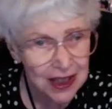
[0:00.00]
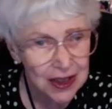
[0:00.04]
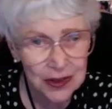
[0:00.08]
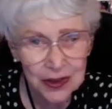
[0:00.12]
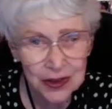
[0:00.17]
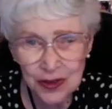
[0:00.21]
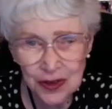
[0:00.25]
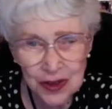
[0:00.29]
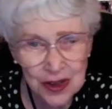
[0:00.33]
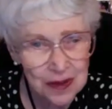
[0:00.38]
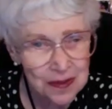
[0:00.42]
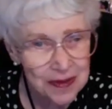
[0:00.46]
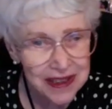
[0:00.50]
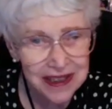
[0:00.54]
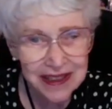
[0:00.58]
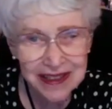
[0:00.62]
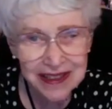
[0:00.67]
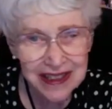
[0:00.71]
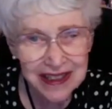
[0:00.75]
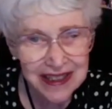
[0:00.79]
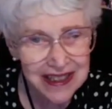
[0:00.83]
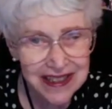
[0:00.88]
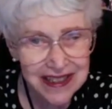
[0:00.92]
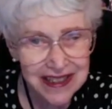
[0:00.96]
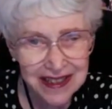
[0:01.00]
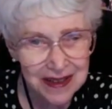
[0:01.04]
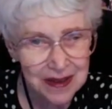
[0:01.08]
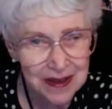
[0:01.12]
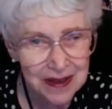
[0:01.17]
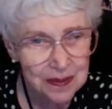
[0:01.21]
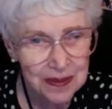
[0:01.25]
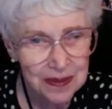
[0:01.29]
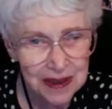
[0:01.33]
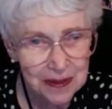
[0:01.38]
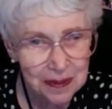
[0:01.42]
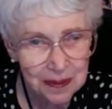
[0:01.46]
traumatized
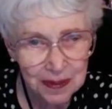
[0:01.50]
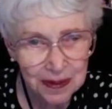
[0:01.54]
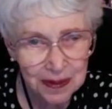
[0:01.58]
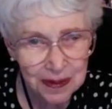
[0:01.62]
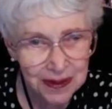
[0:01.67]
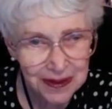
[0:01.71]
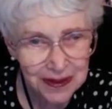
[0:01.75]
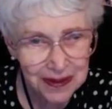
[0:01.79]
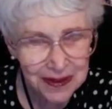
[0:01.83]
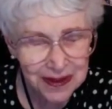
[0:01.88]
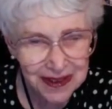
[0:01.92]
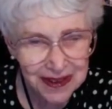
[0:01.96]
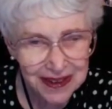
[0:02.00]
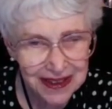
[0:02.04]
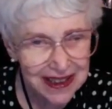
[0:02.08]
people